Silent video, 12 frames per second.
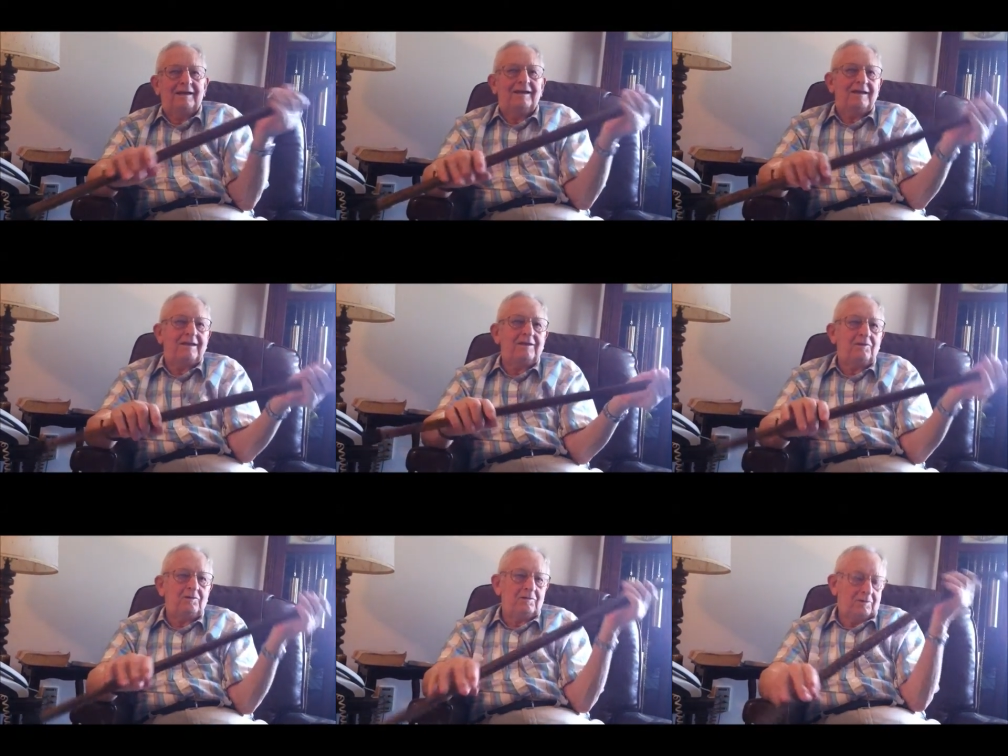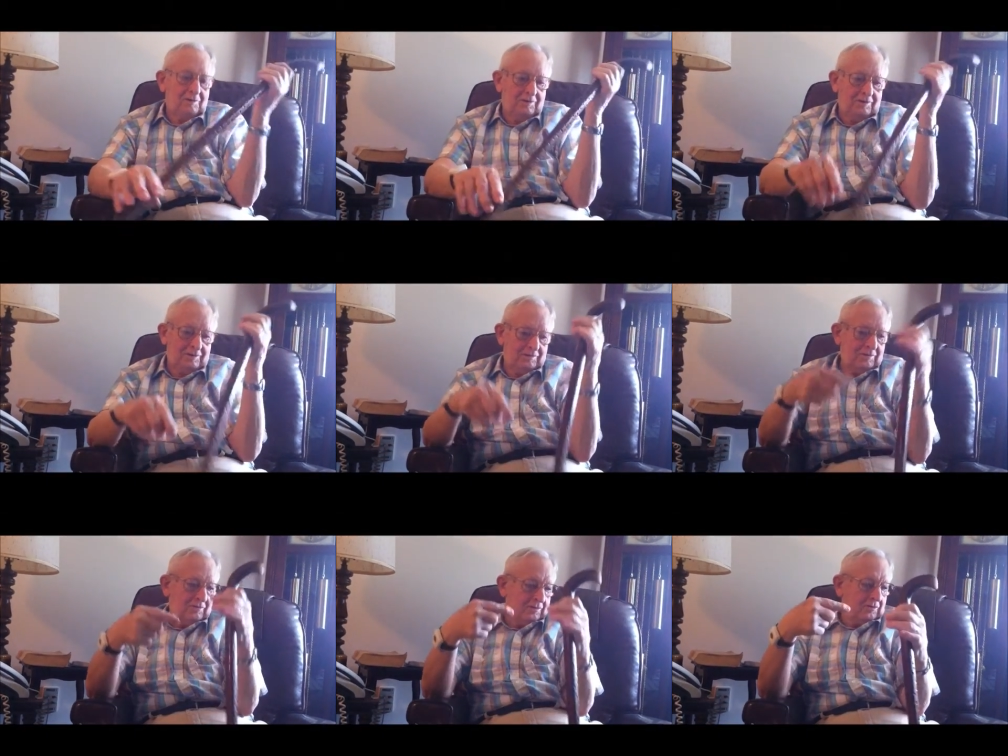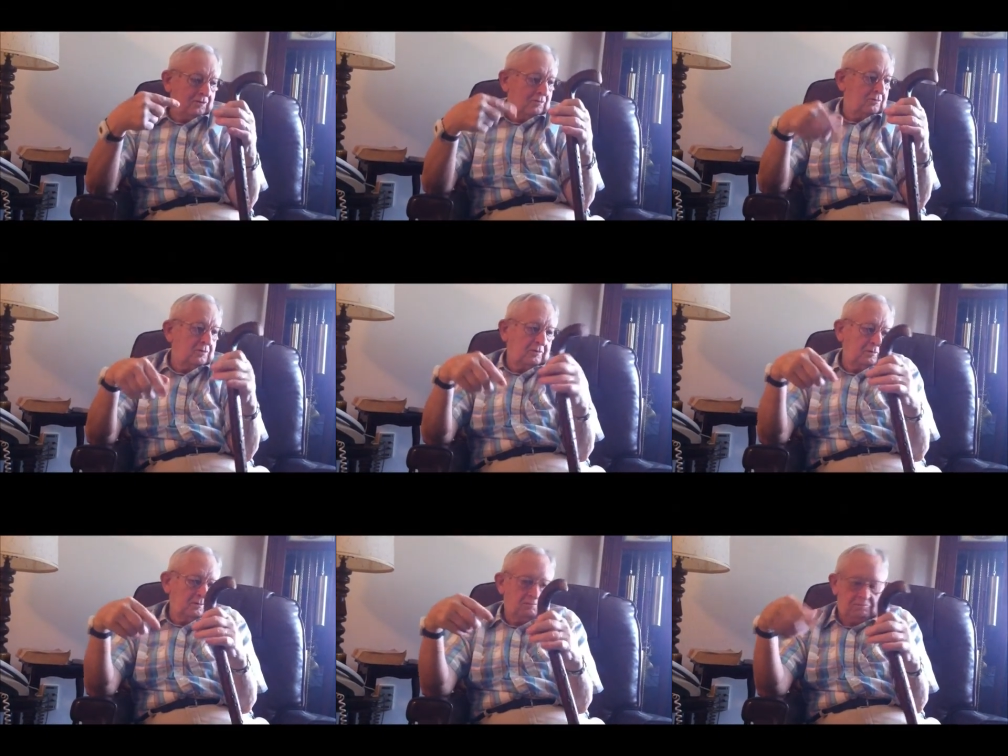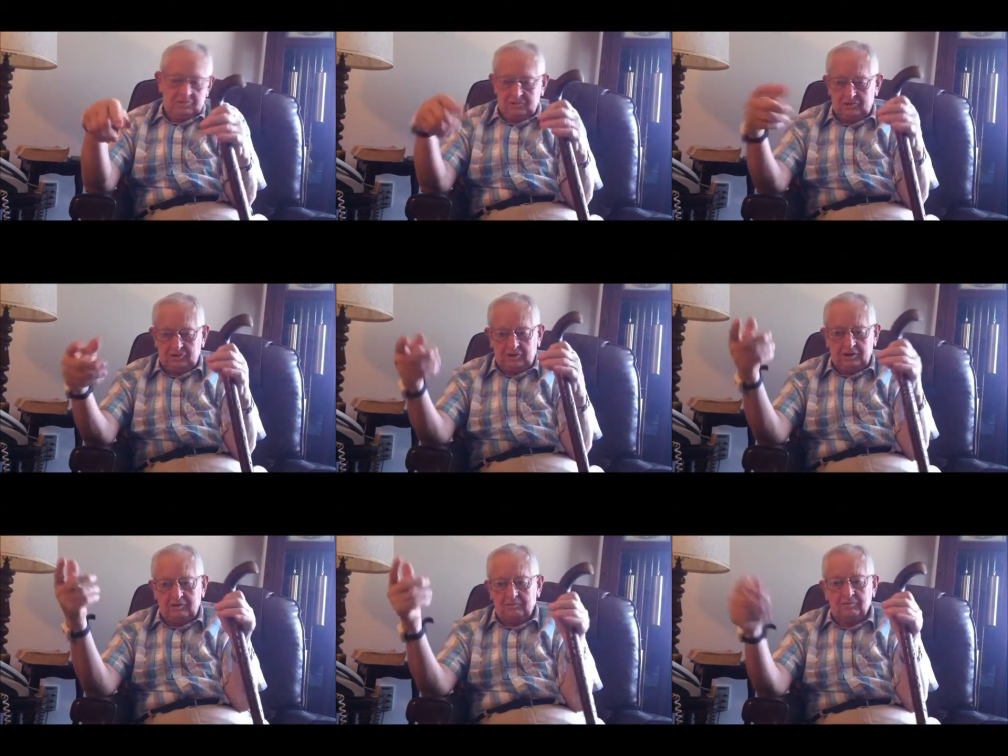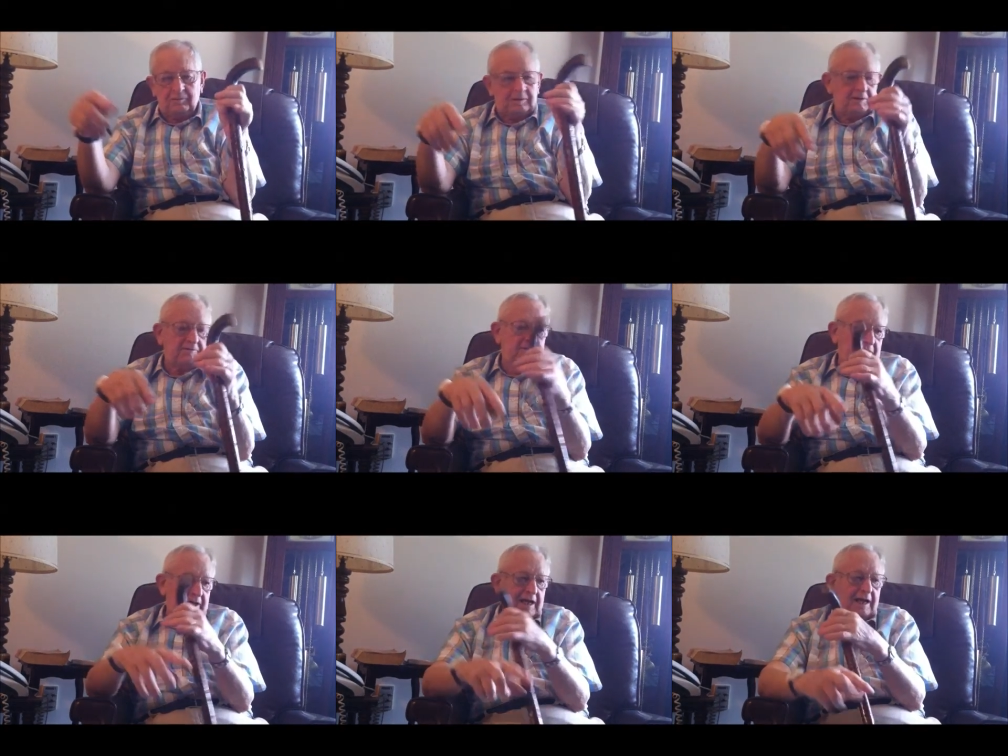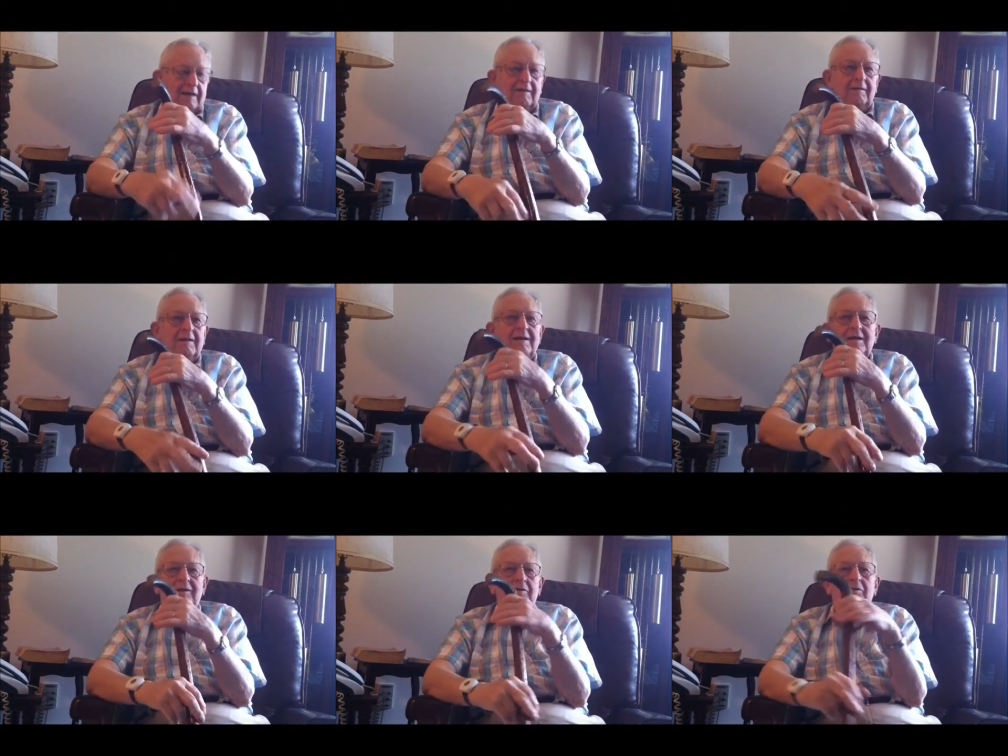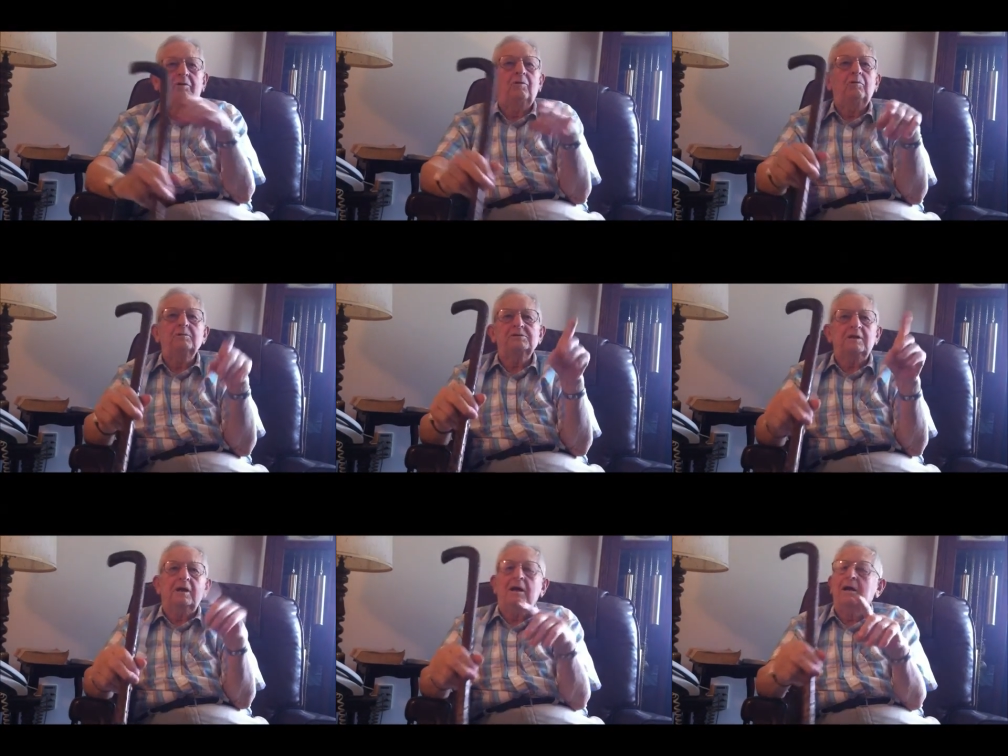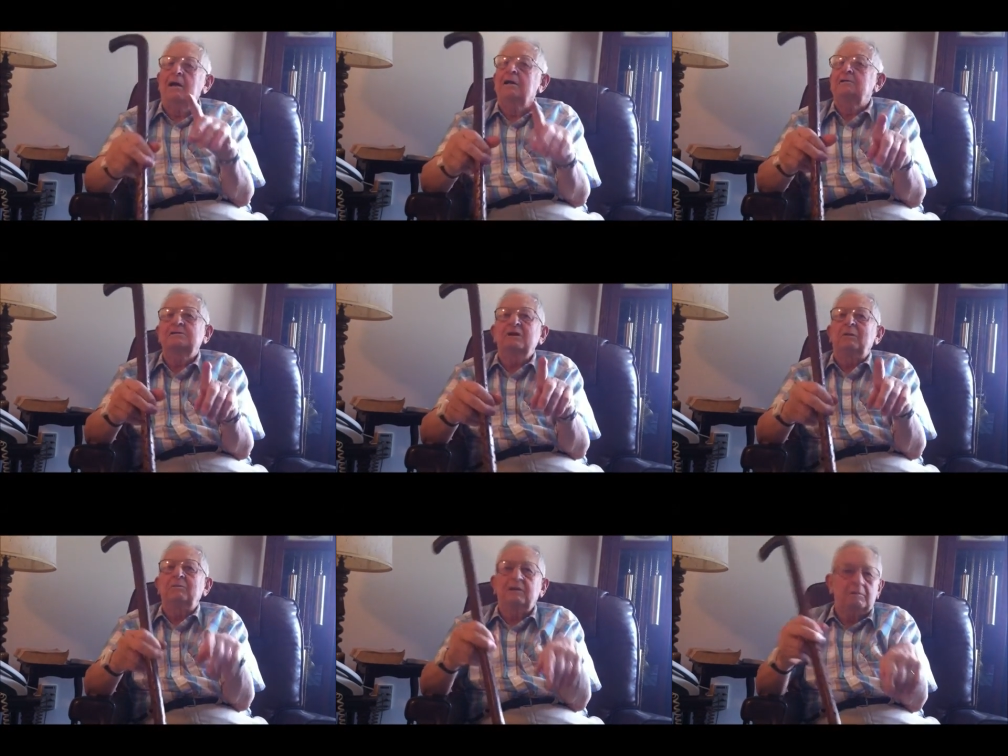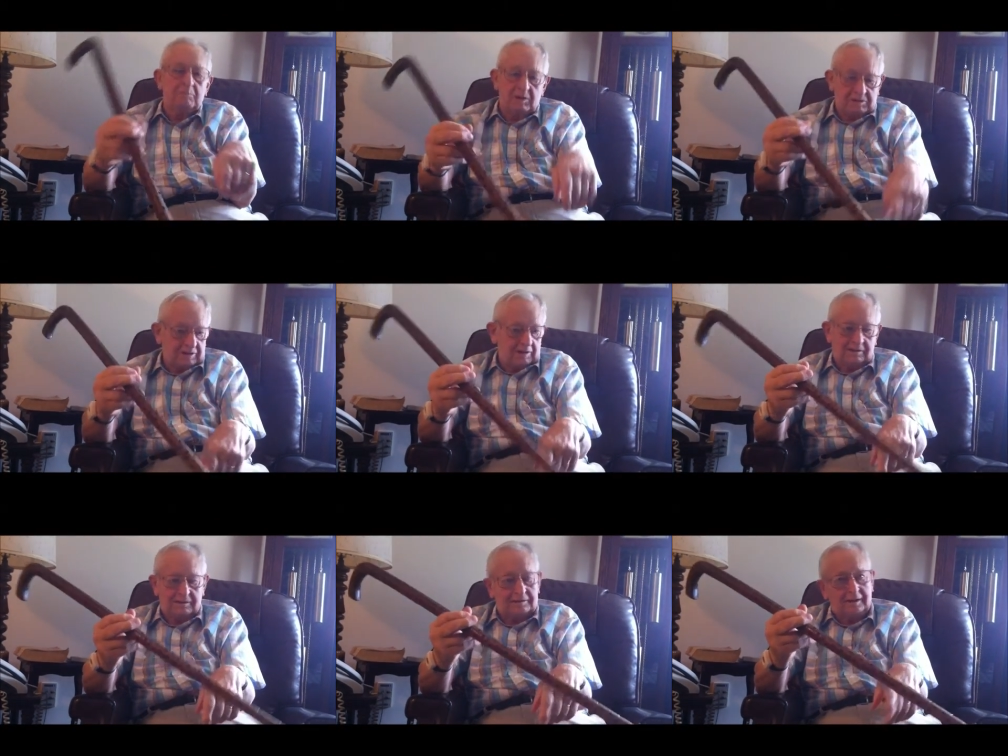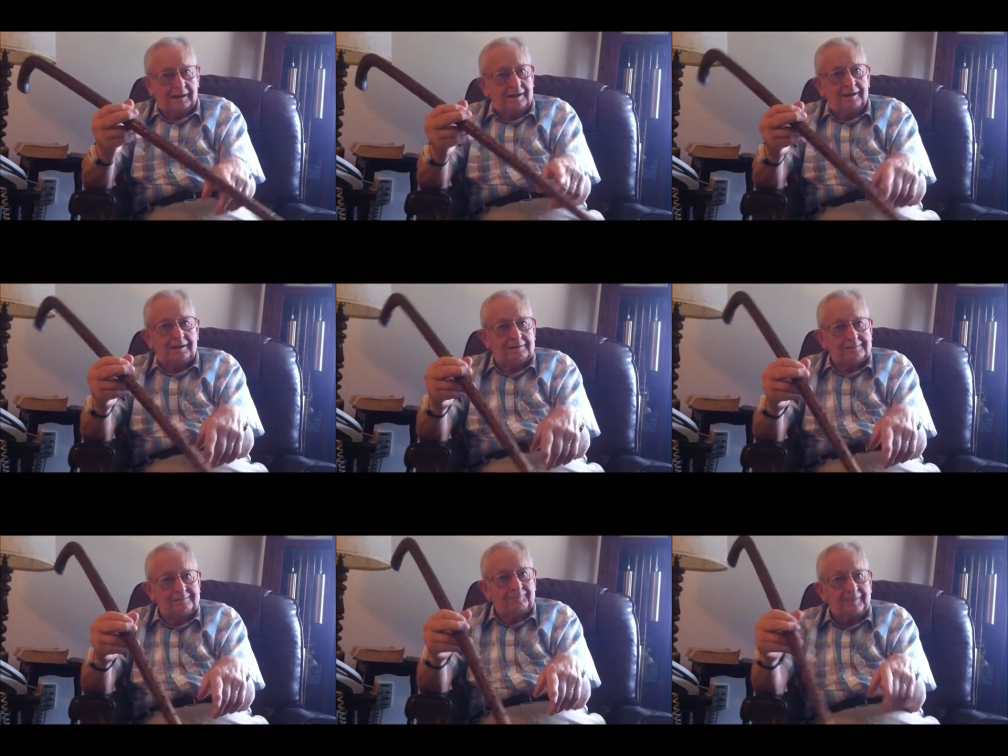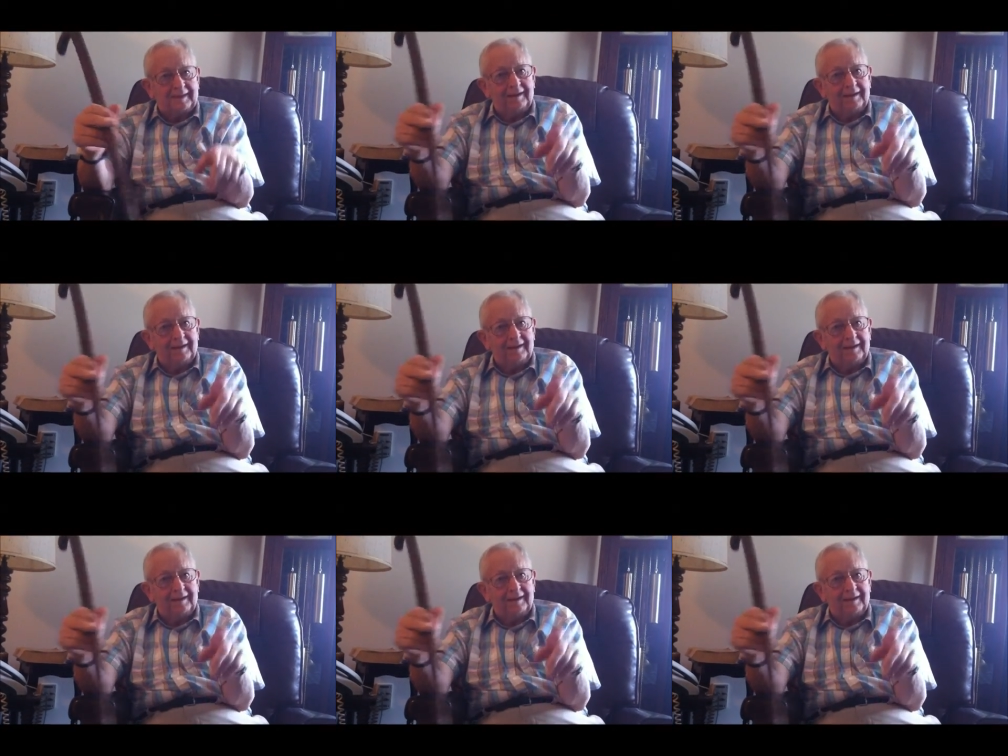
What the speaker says: and you took a stick or whatever you had. You always carried something much like a cane.